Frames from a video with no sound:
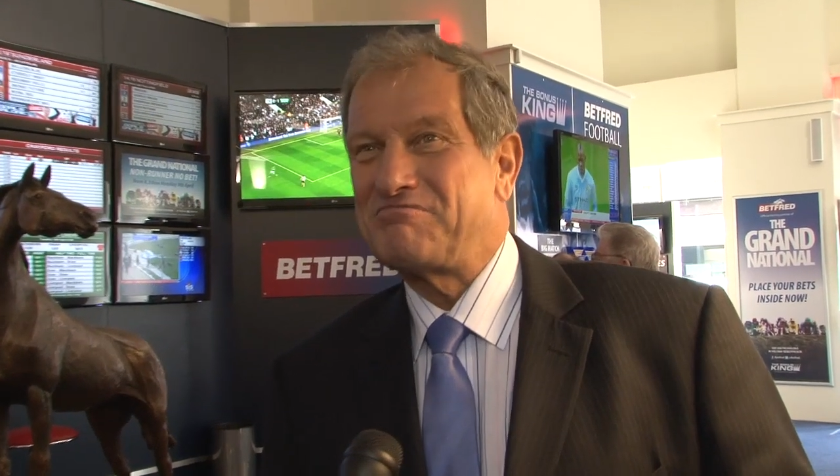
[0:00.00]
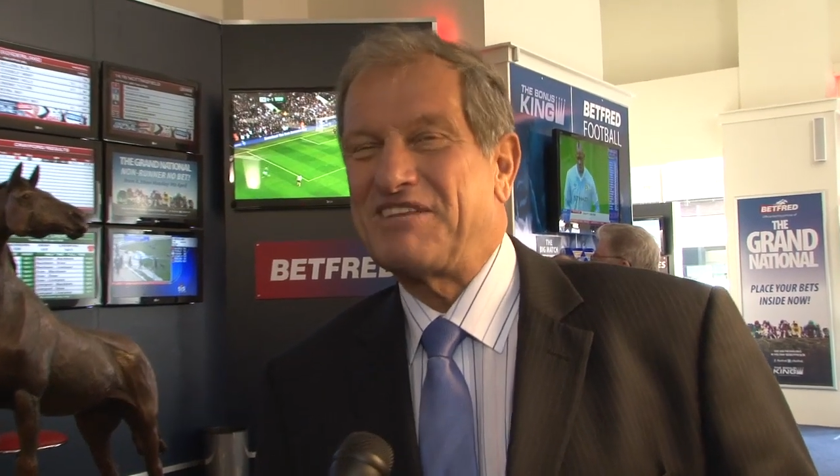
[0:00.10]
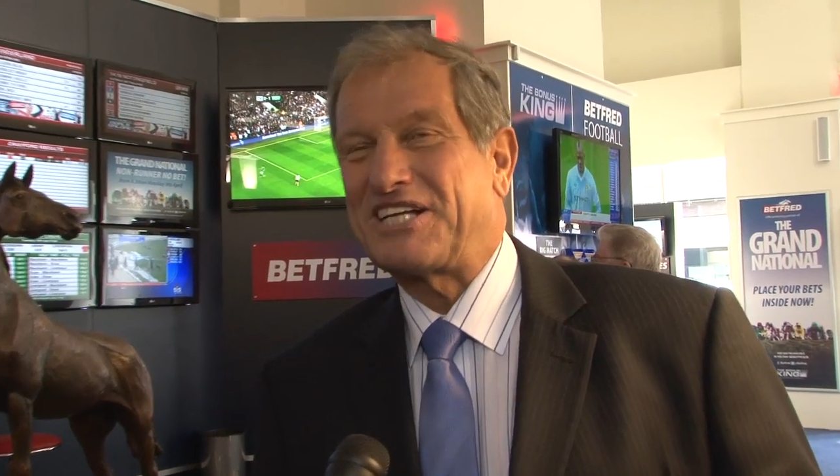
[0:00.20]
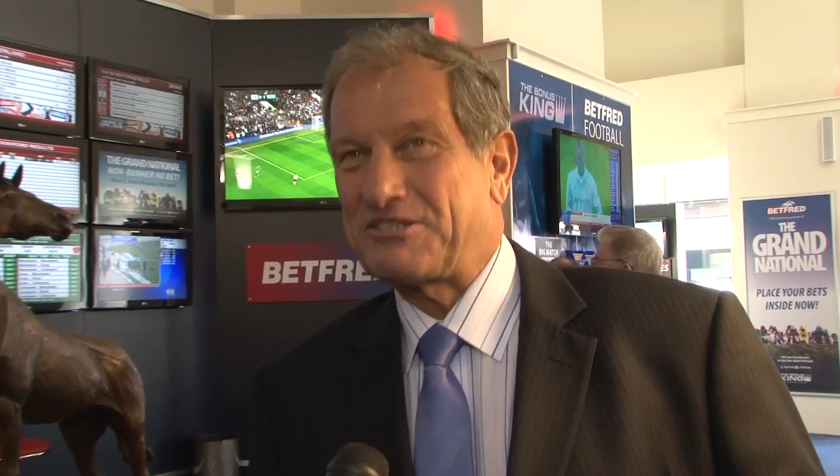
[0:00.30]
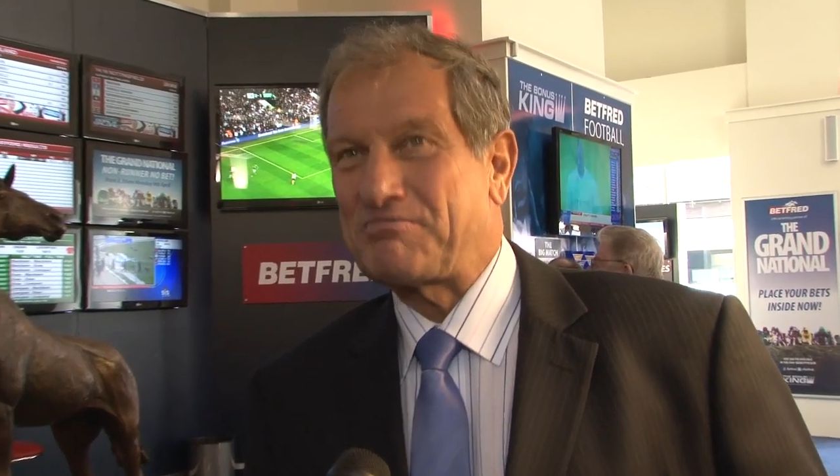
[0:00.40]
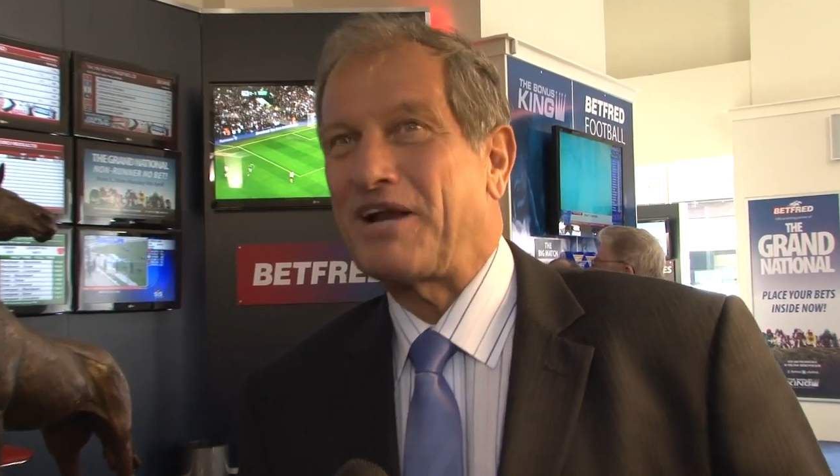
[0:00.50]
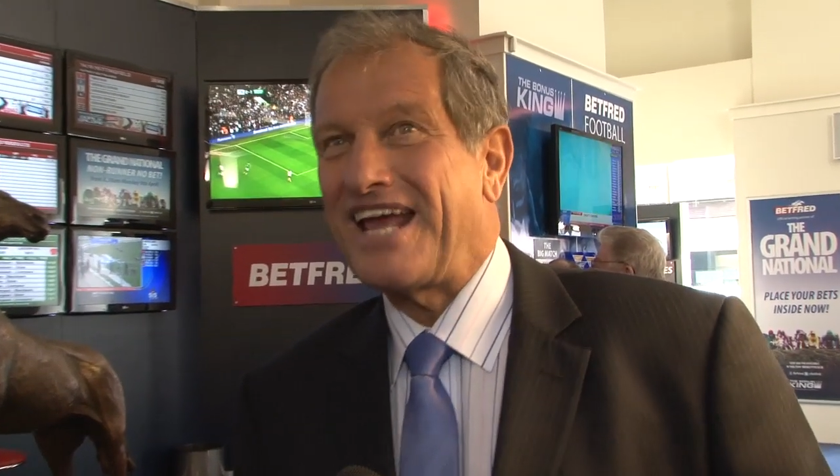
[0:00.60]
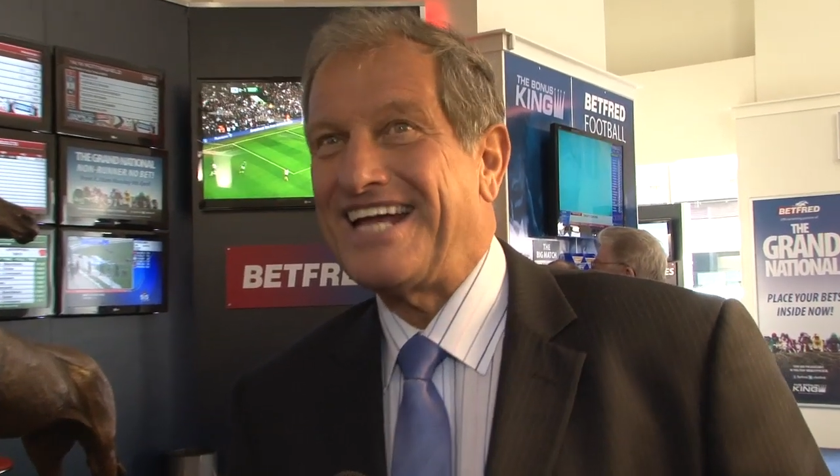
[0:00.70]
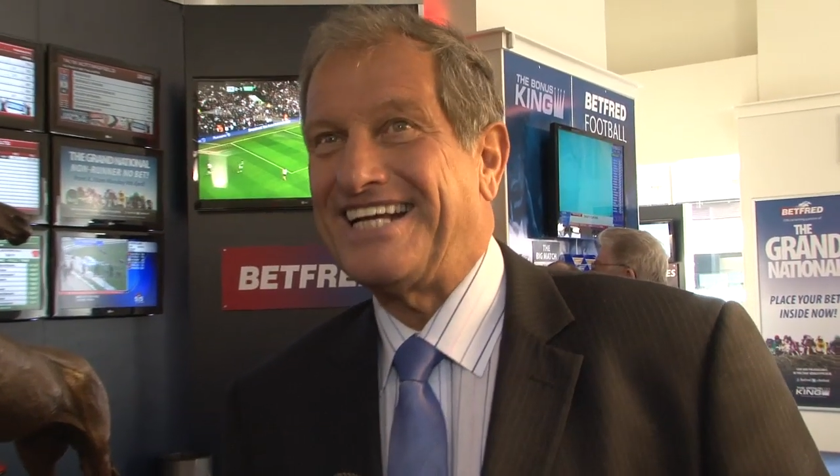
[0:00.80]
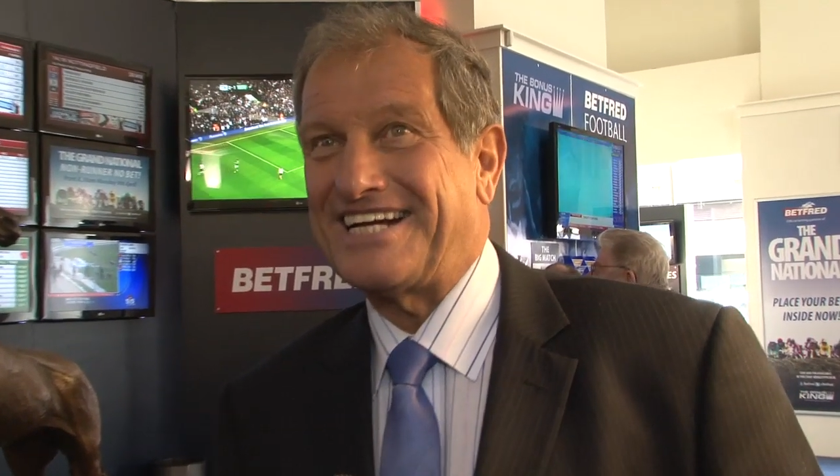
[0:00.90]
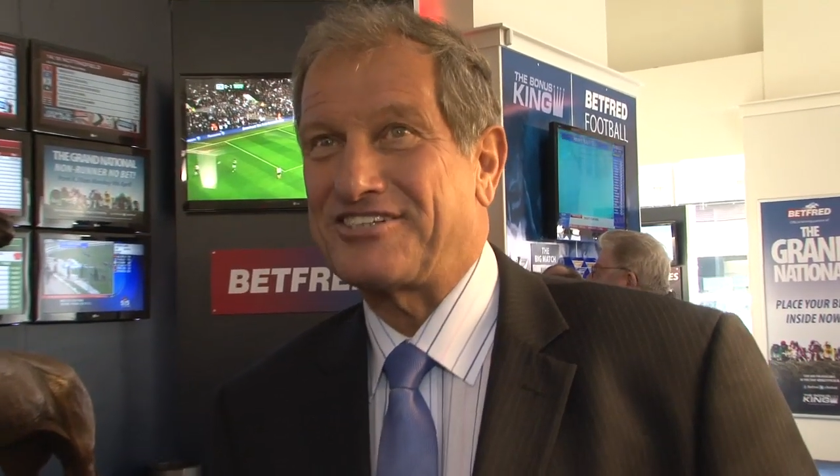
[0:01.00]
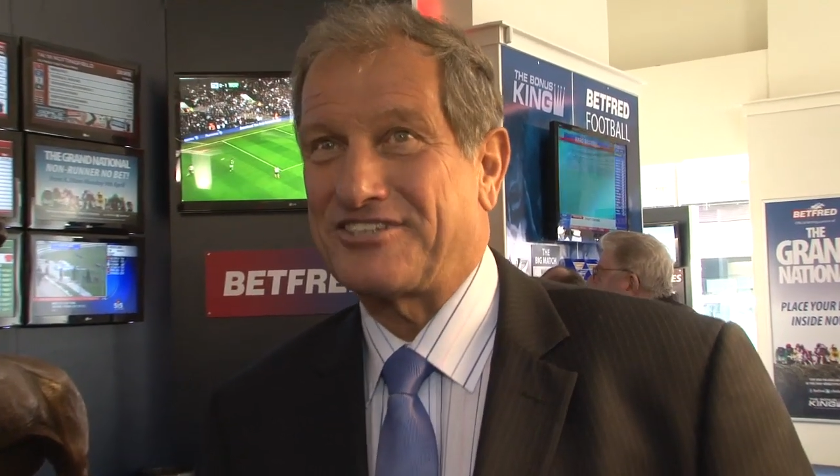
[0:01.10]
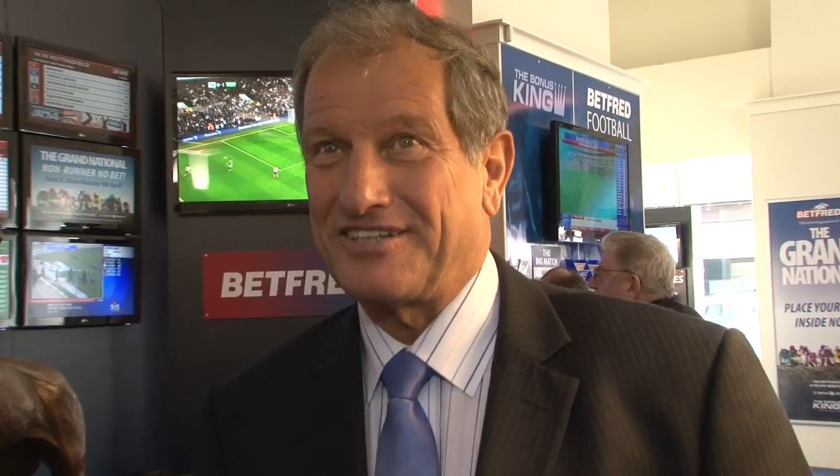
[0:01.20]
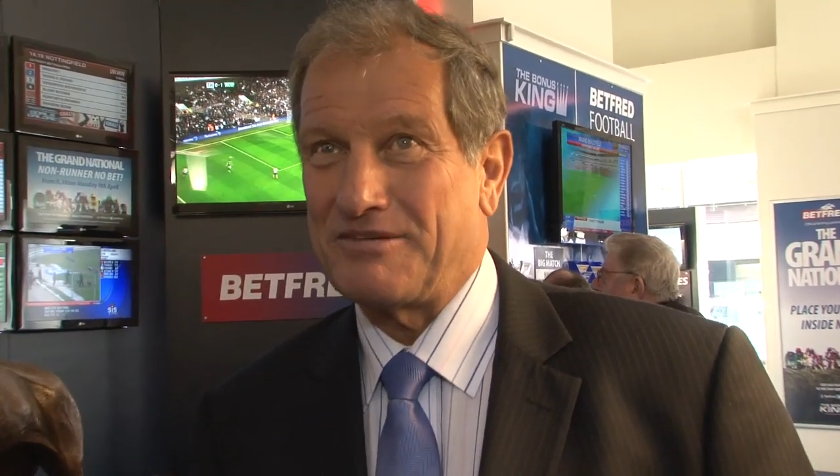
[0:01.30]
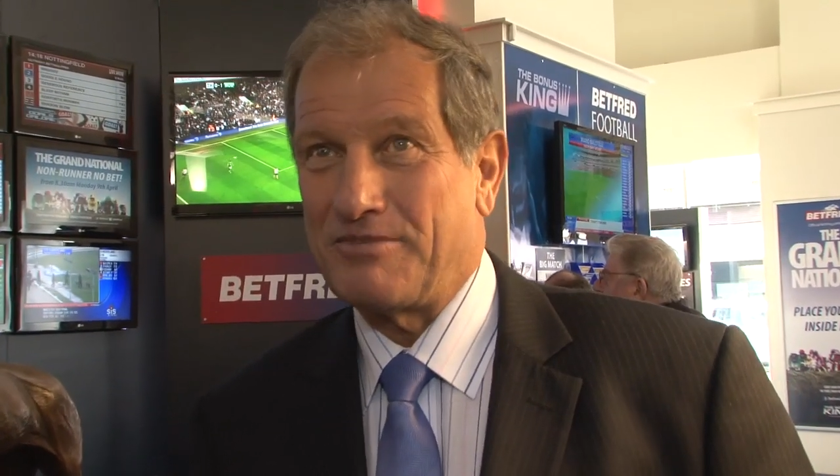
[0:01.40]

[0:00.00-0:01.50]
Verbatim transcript: explain actually,